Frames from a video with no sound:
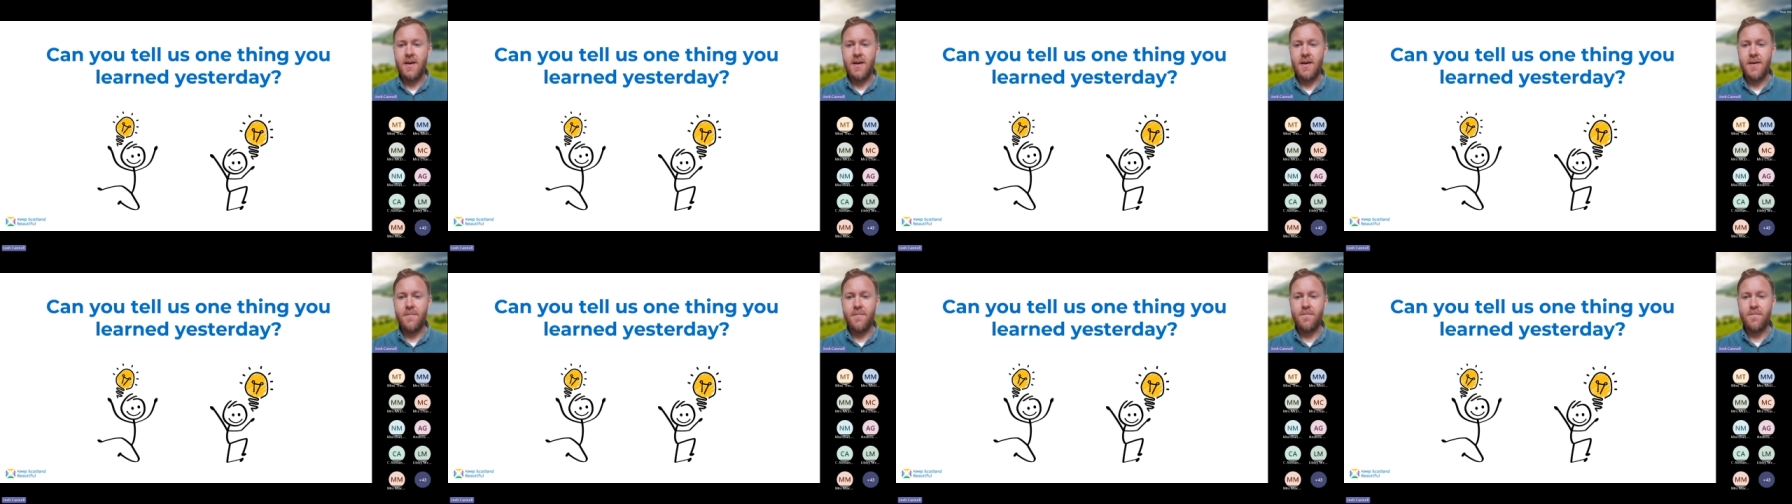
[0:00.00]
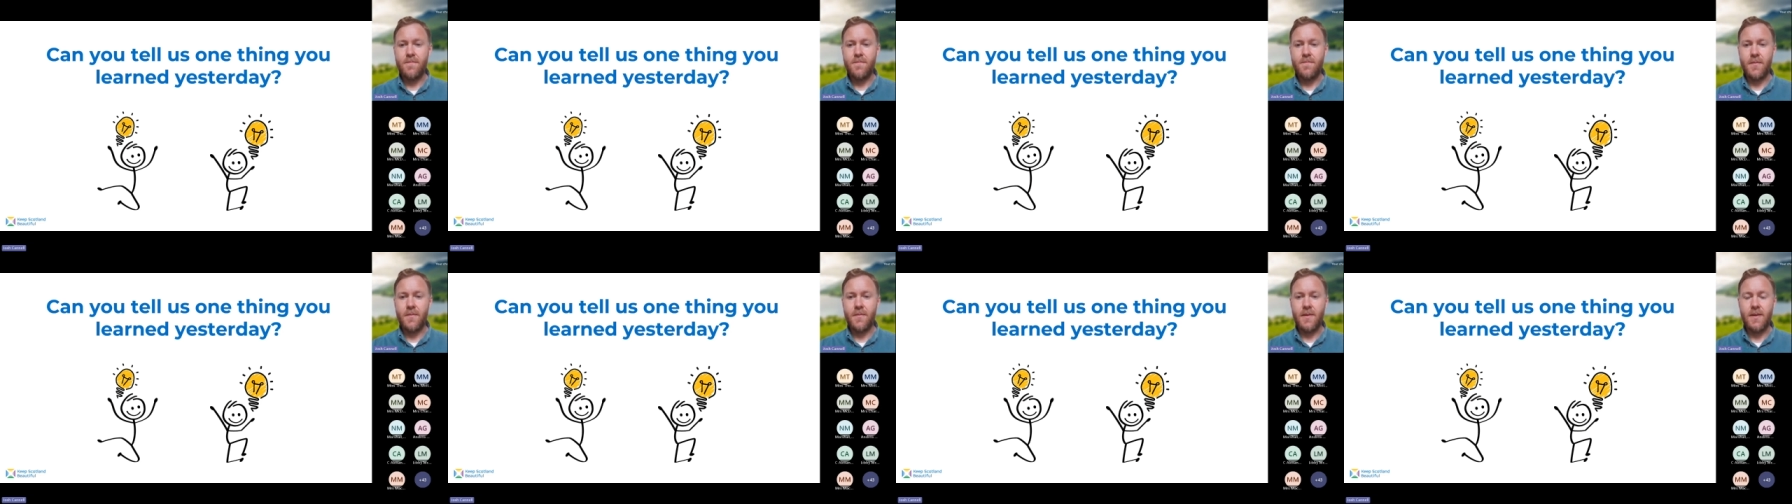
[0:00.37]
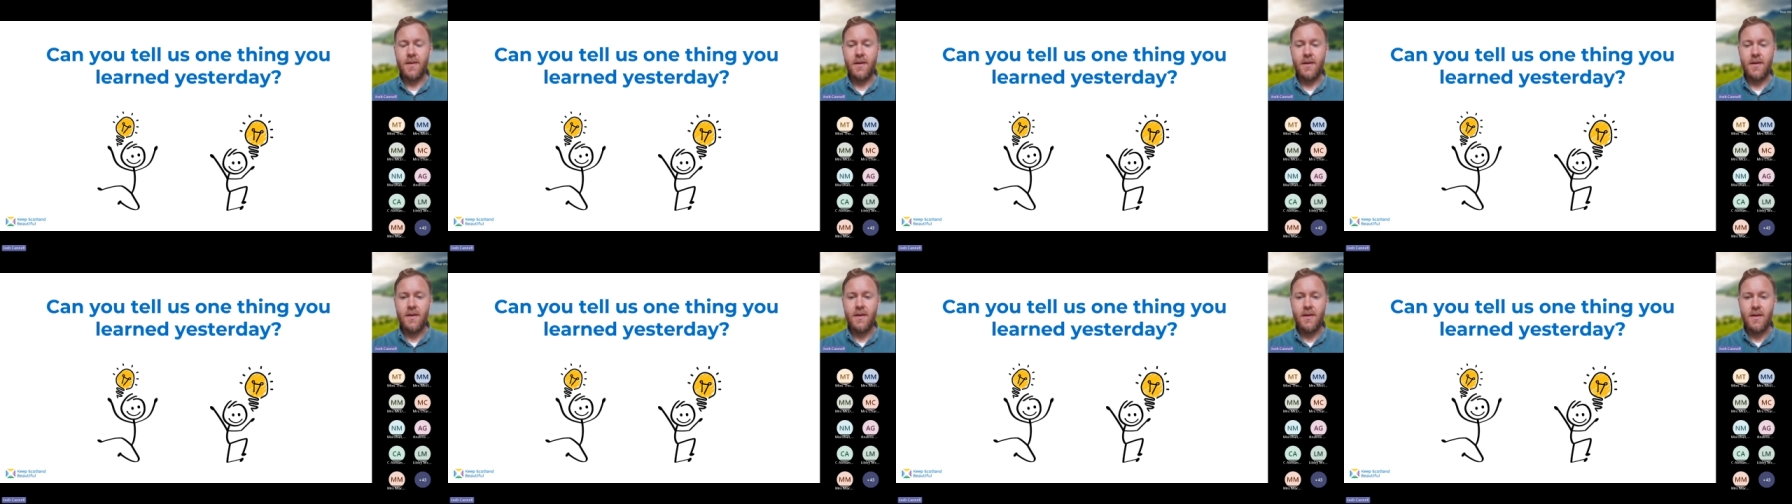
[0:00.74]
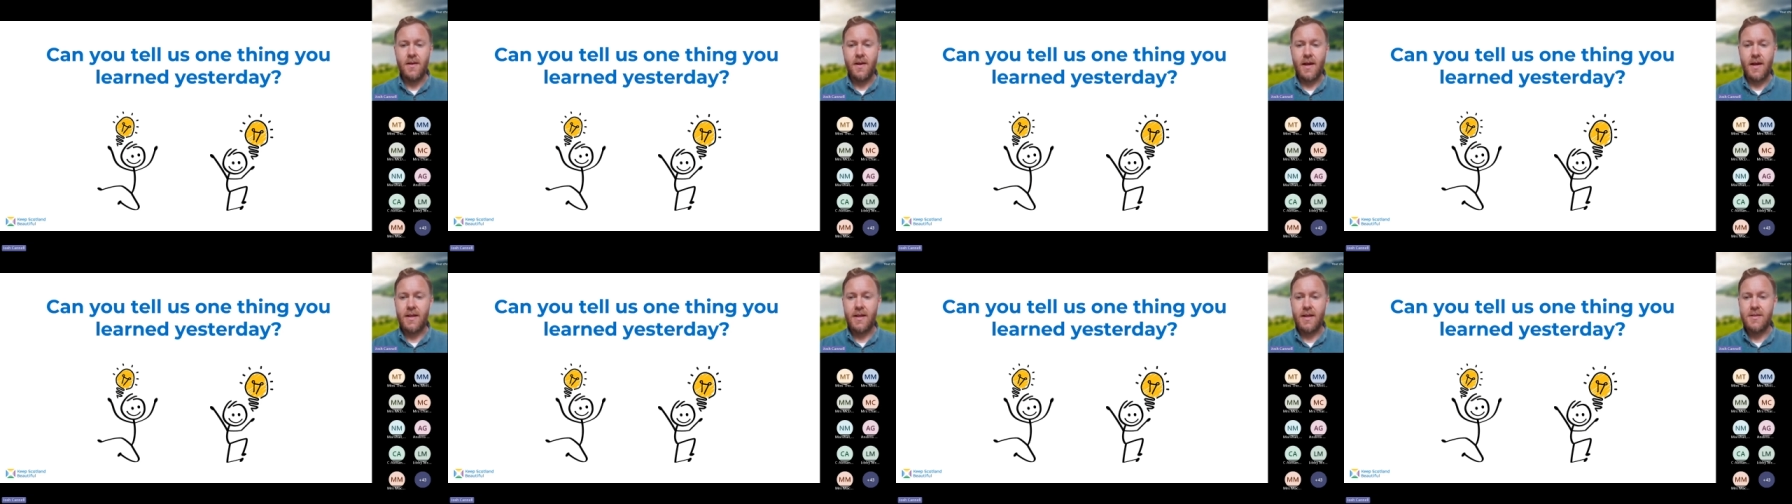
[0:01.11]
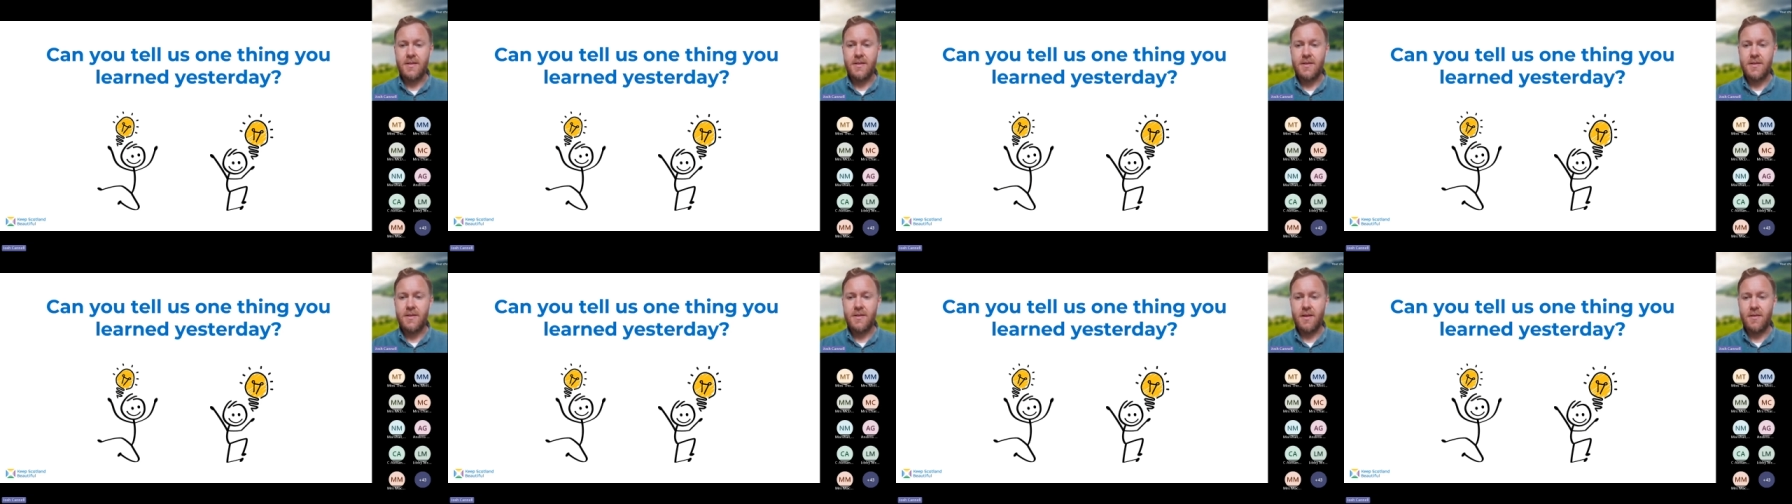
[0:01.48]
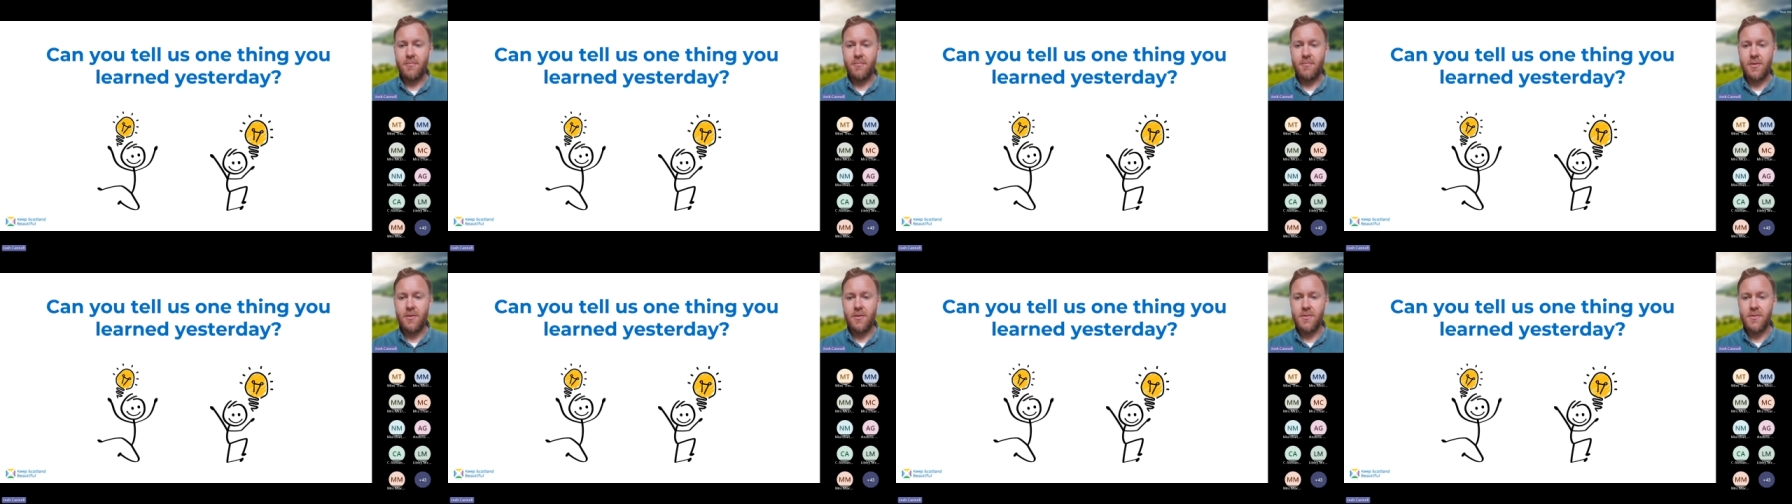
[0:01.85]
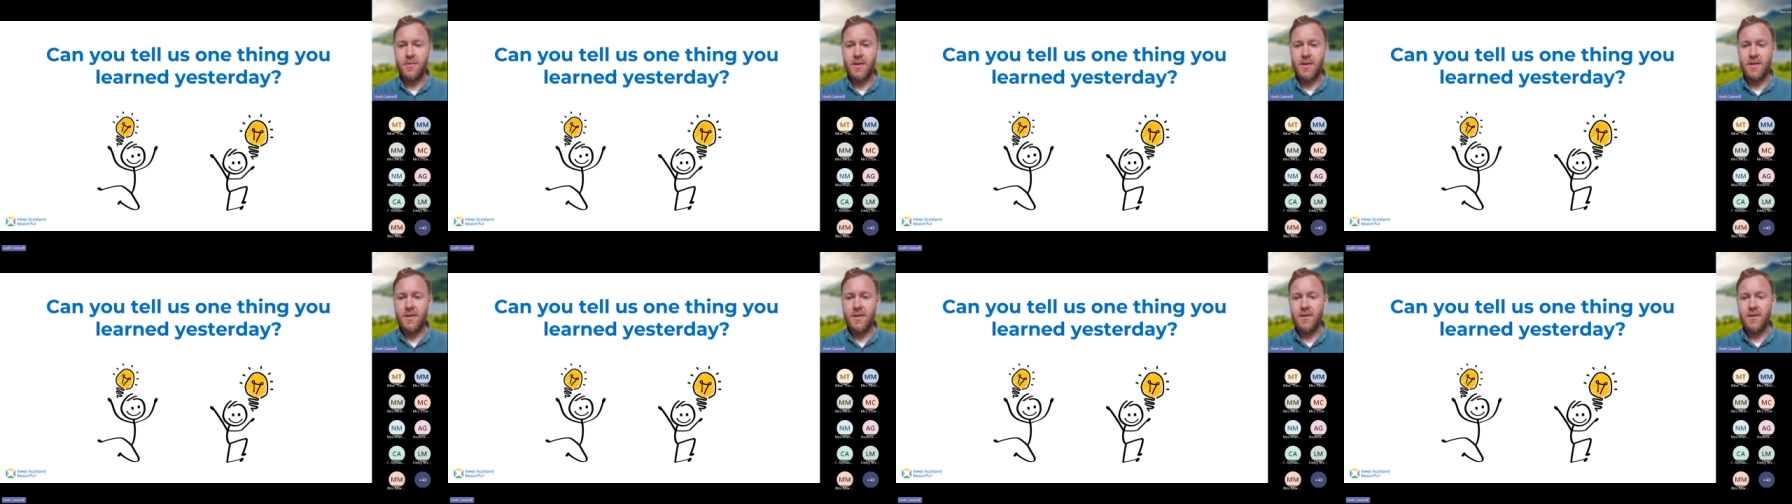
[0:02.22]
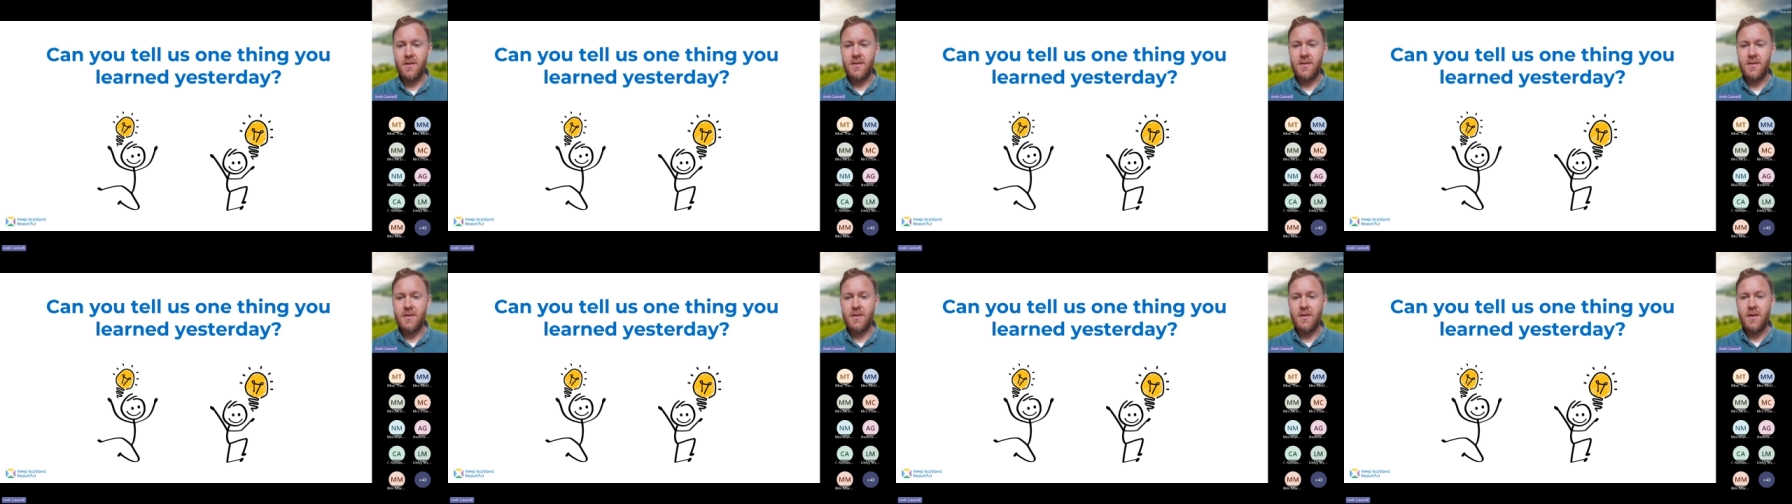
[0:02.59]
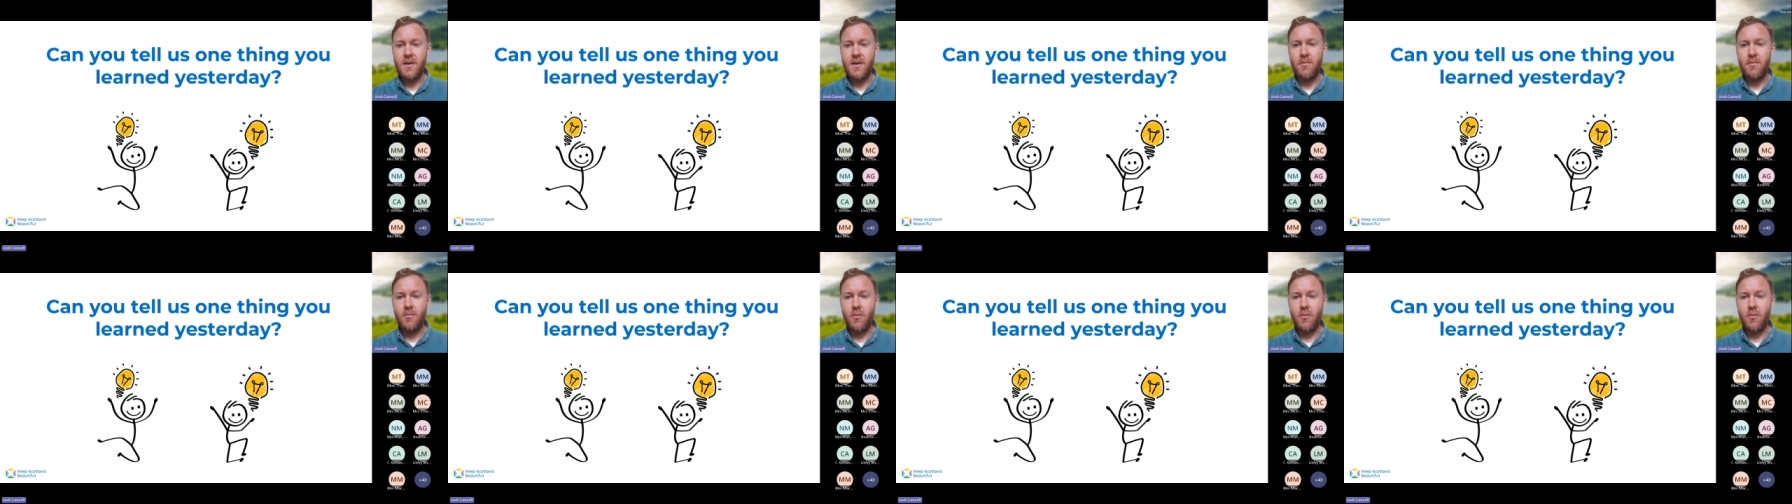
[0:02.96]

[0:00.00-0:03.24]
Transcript: Um, and we also learned